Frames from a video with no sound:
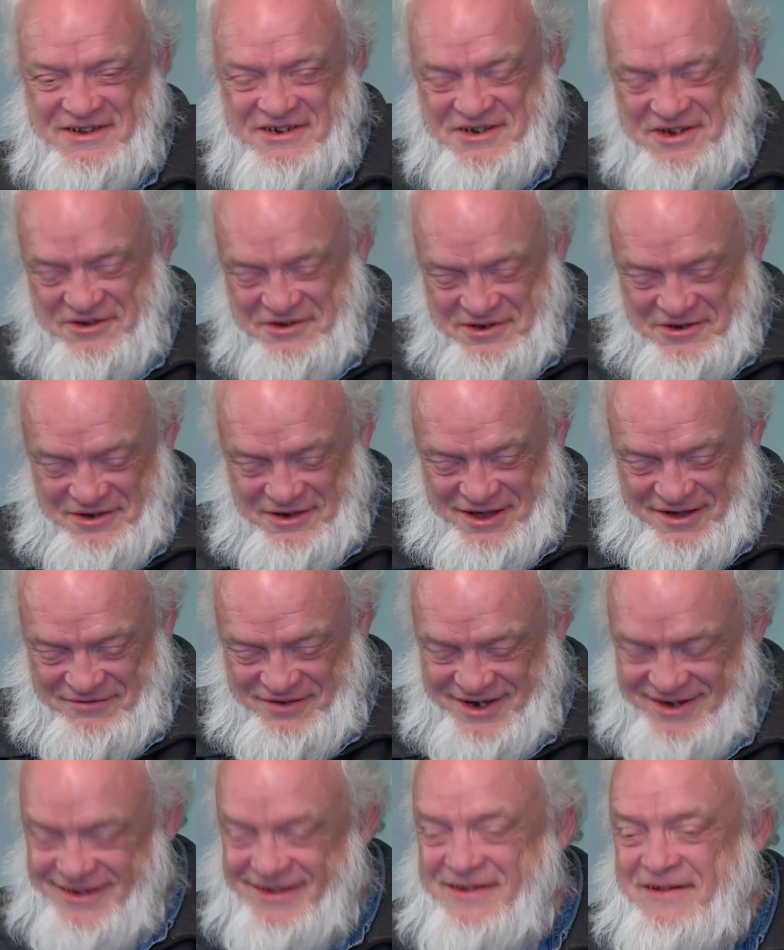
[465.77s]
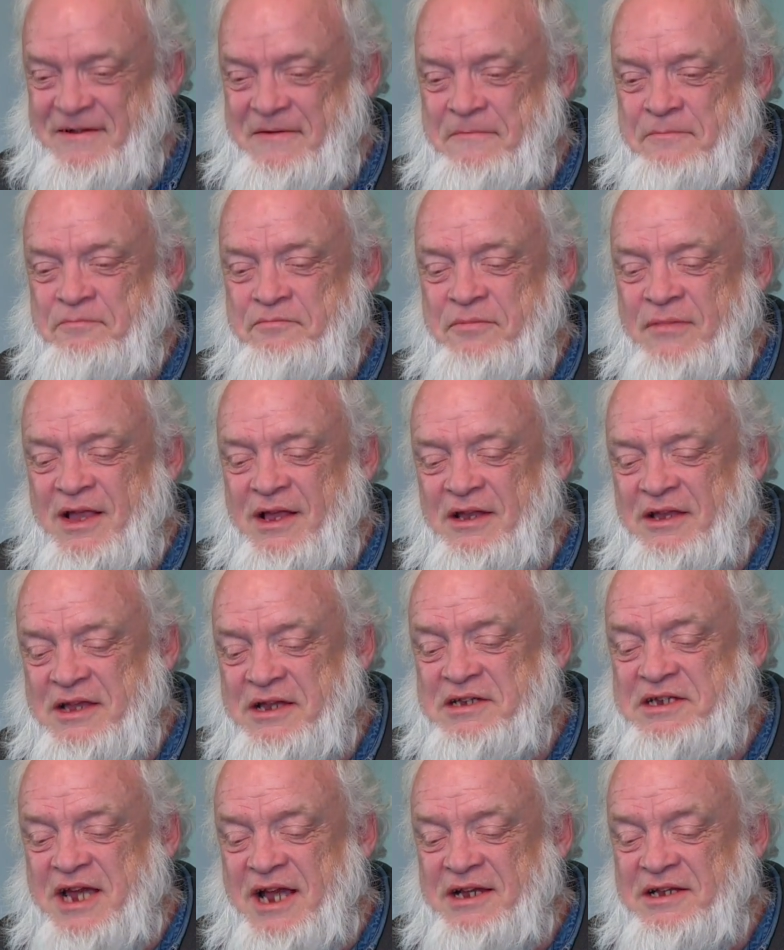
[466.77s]
Don't you love it?
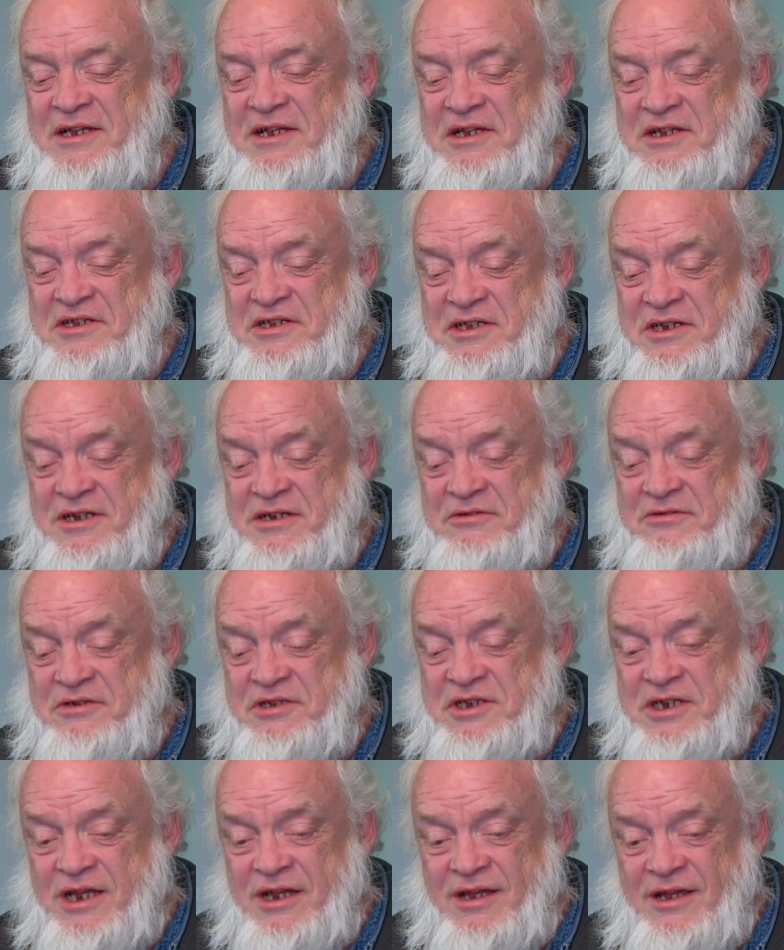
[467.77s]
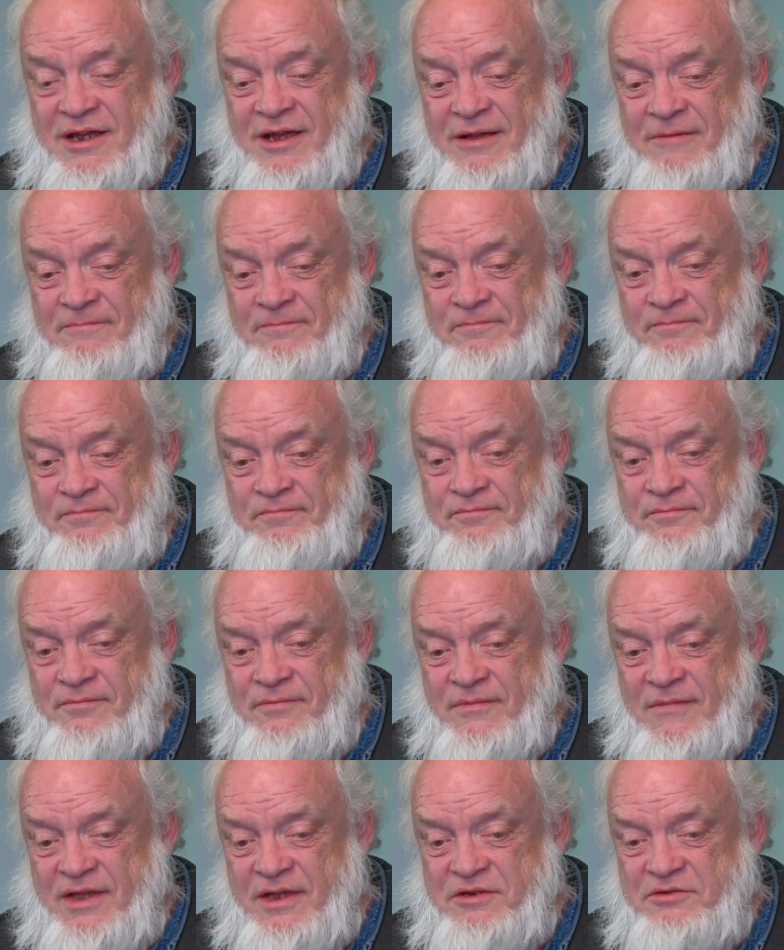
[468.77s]
Clean Technica is an interesting, uh,
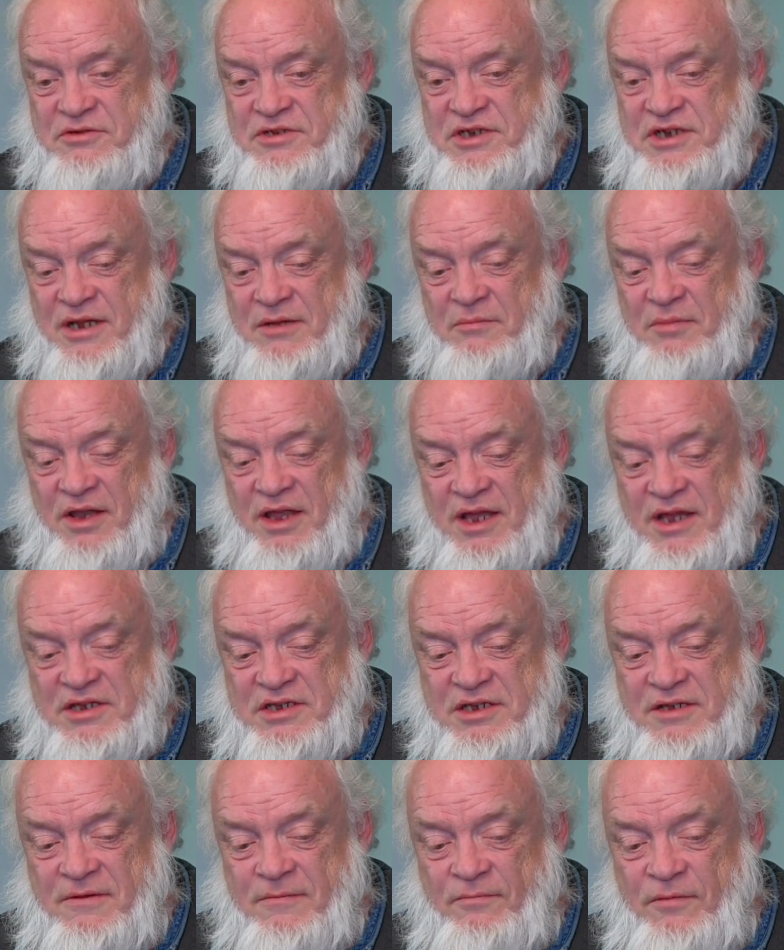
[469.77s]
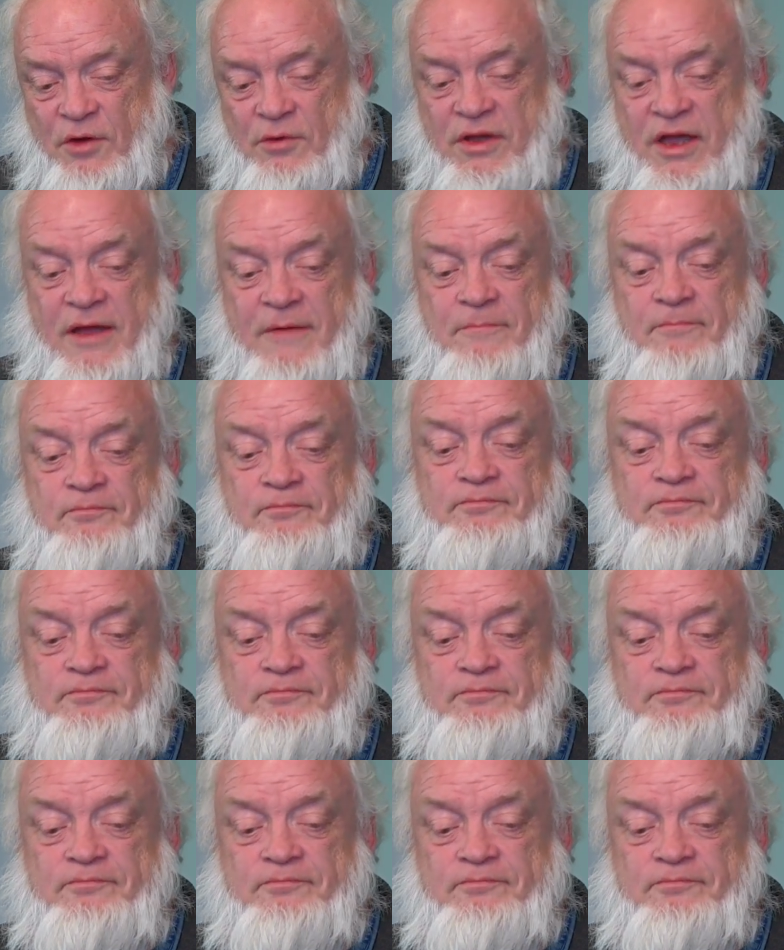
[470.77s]
interesting place. Okay